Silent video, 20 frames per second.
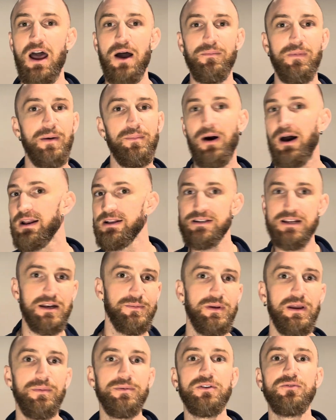My body's going to
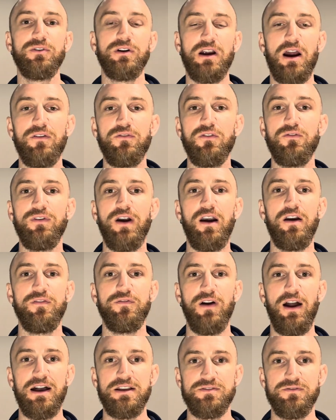be able to recover very
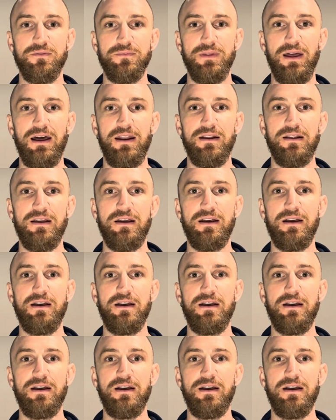fast from that.